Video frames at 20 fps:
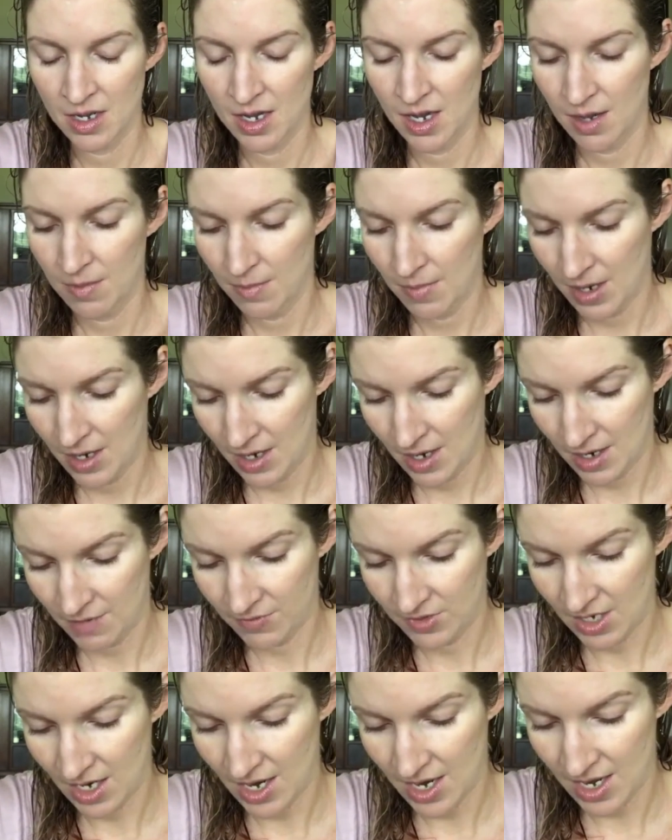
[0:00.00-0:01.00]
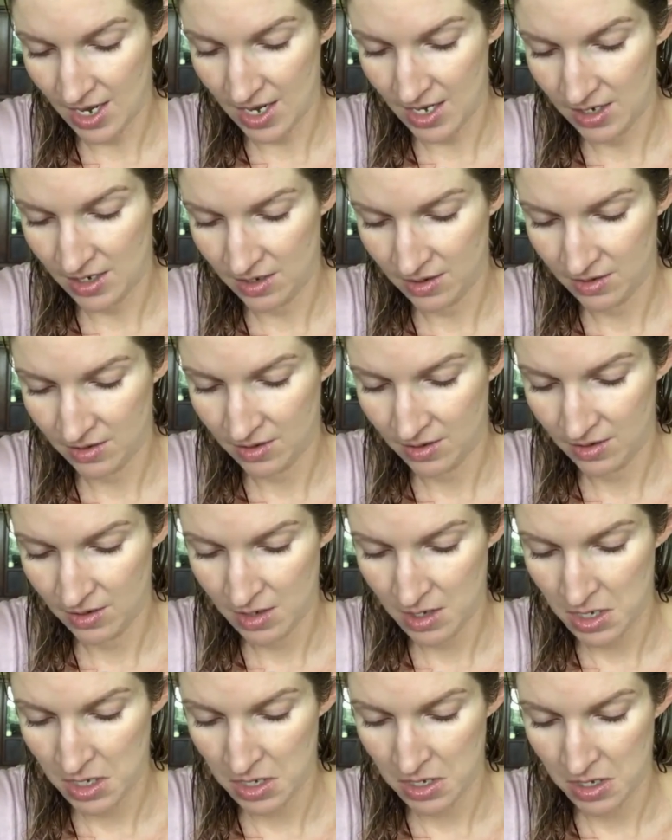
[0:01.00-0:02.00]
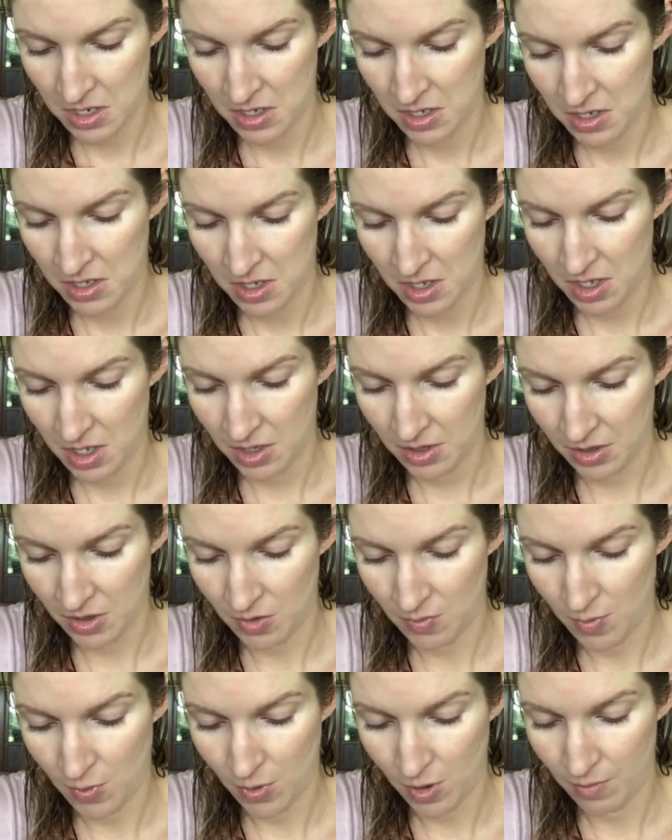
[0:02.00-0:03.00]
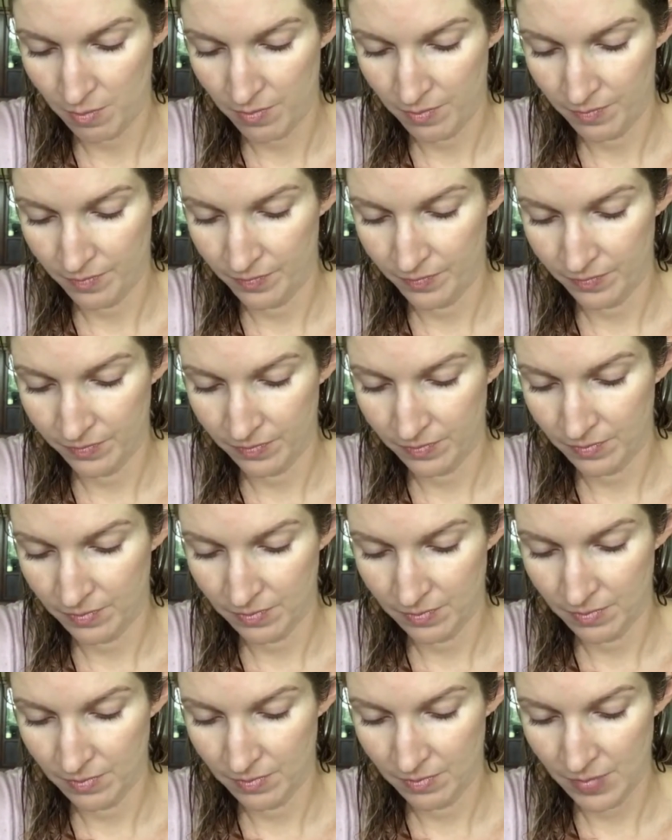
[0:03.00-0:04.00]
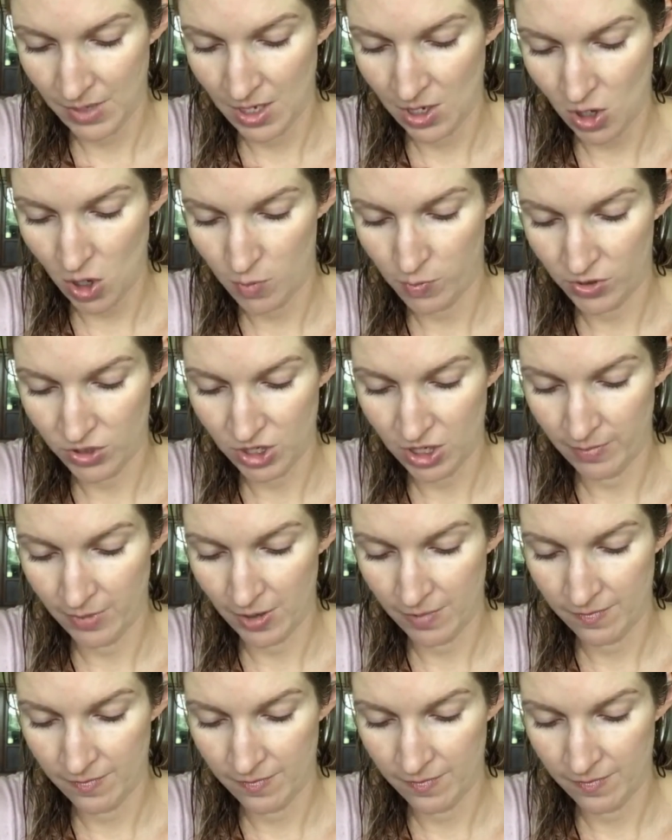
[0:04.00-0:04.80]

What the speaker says: Might have to add a little more Pink Opal Shimmer.